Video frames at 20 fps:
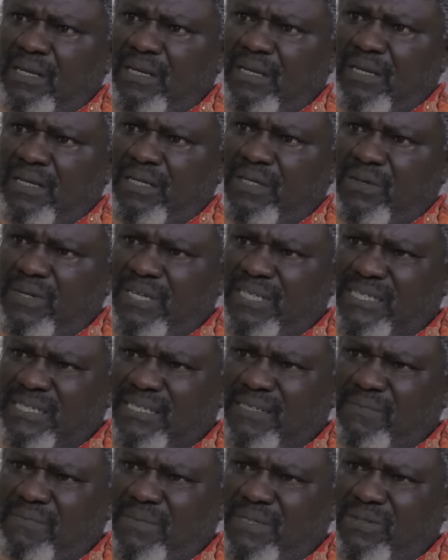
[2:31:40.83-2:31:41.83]
Are you
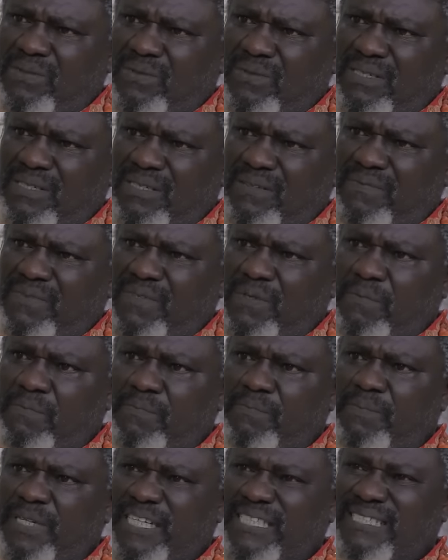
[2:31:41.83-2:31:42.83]
asking me to give your
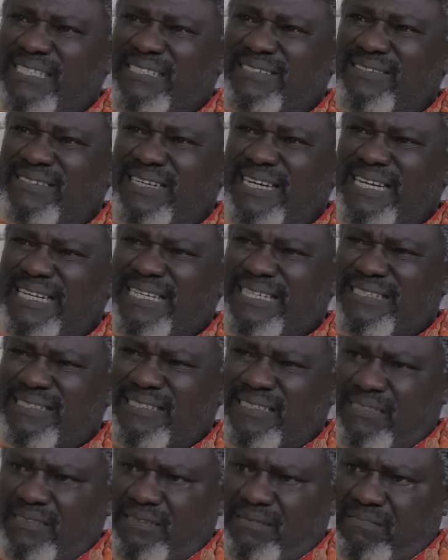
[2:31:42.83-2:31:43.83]

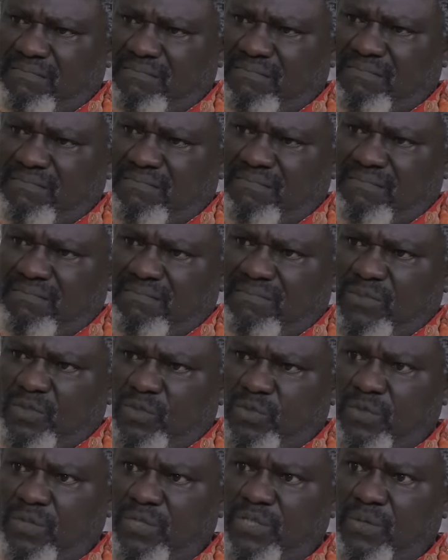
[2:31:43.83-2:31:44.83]
birthright to
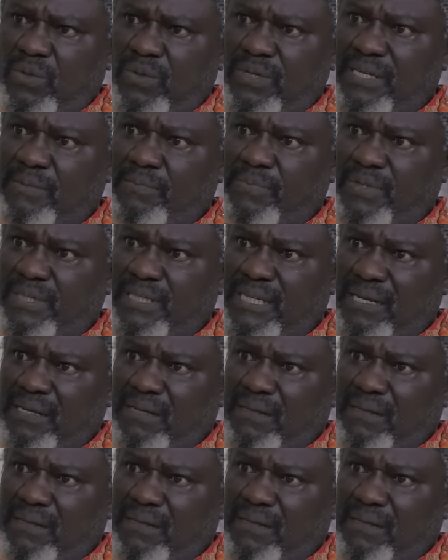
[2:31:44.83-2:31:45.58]
your younger brother?